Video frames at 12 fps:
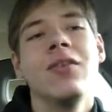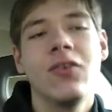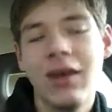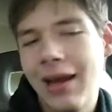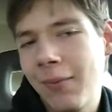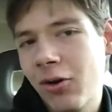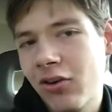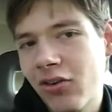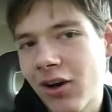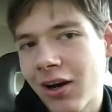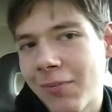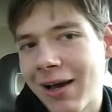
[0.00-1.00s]
Today I'm going to
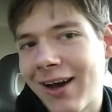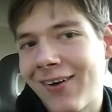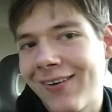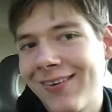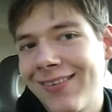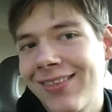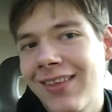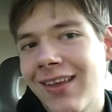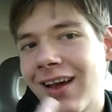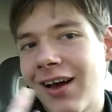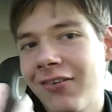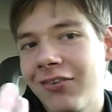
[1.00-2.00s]
talk about,
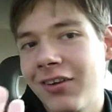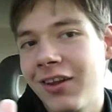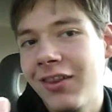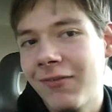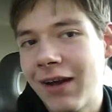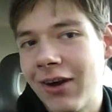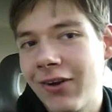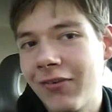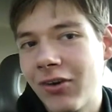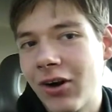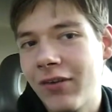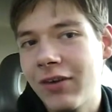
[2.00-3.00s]
obviously, the value of
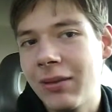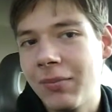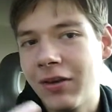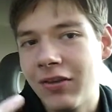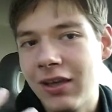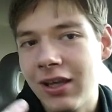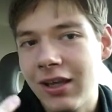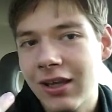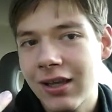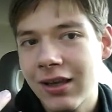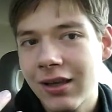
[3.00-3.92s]
an RV, but the